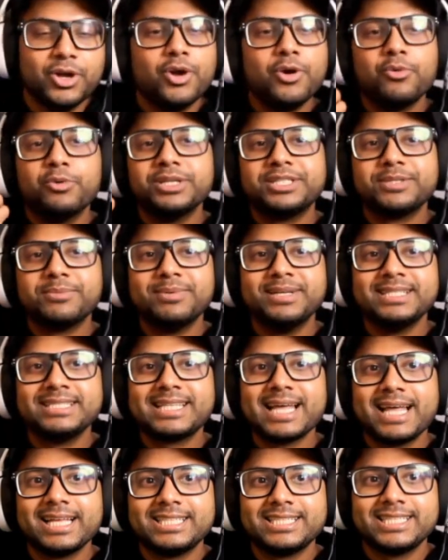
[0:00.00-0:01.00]
which means
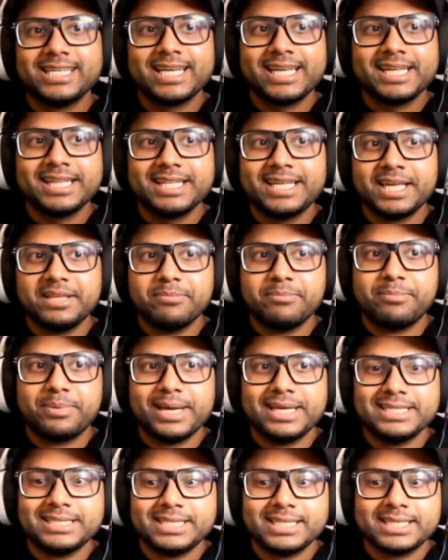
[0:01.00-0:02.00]
that Chicken can
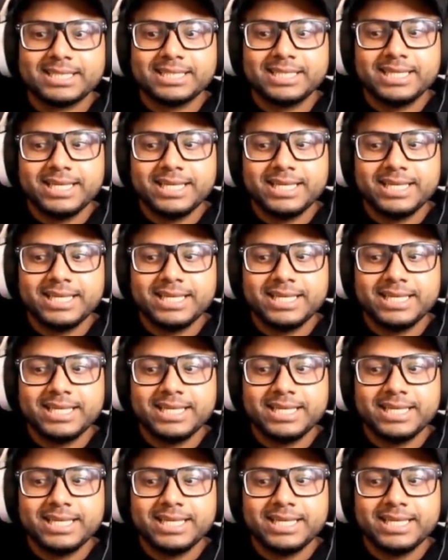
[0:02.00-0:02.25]
basically